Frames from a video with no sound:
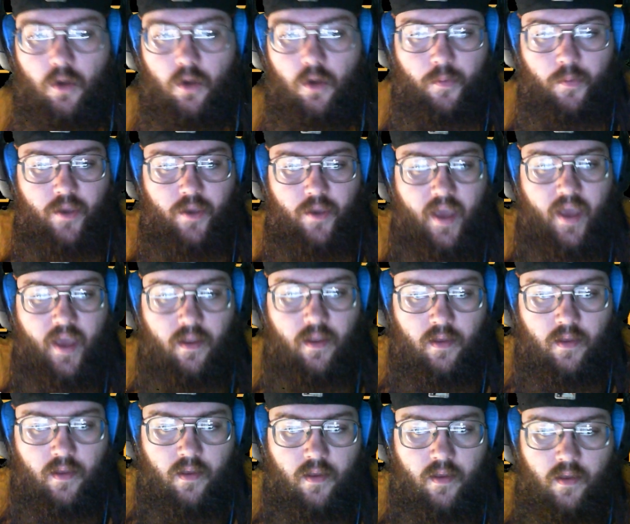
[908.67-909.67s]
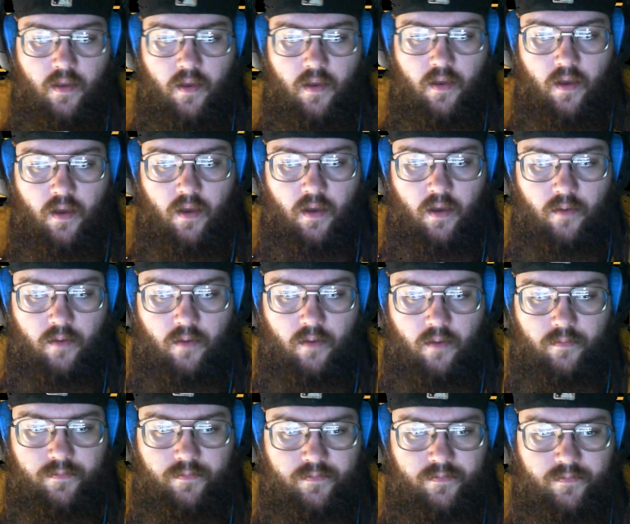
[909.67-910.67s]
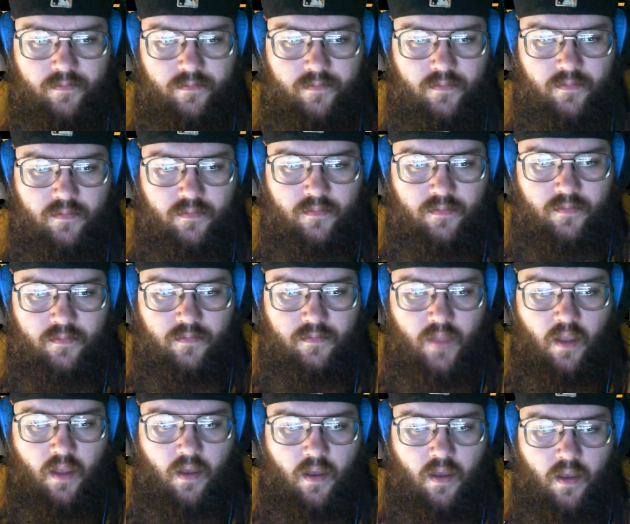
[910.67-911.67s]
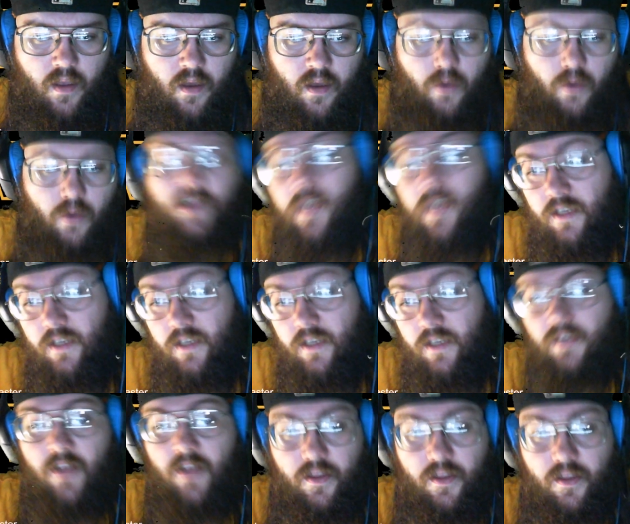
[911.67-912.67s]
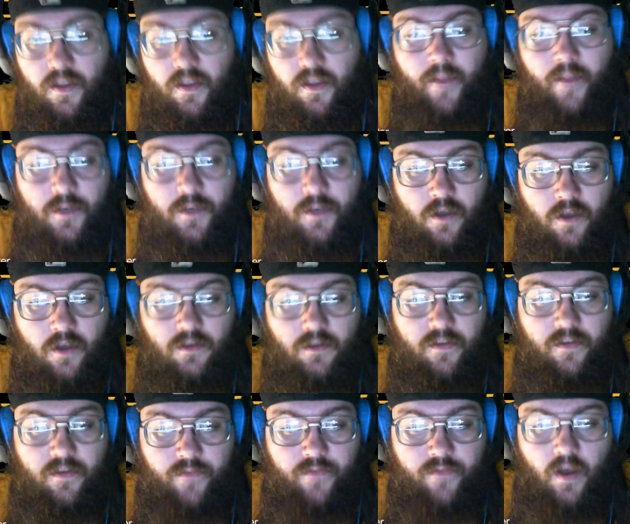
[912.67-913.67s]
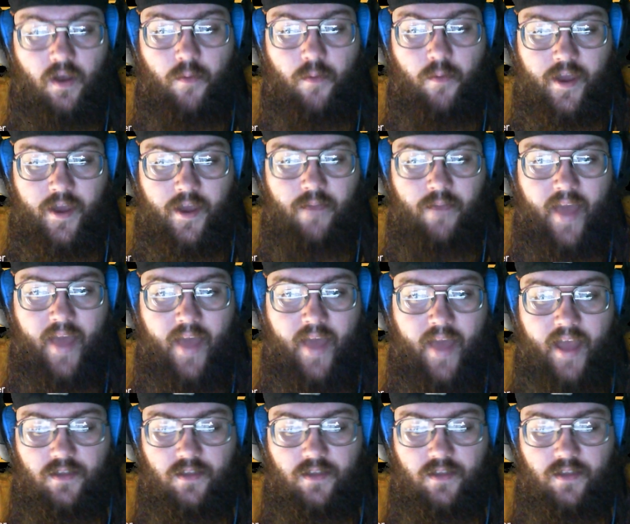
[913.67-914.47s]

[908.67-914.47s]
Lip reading: yet. Um, oh, and it says he's done 3 episodes of Breaking Bad.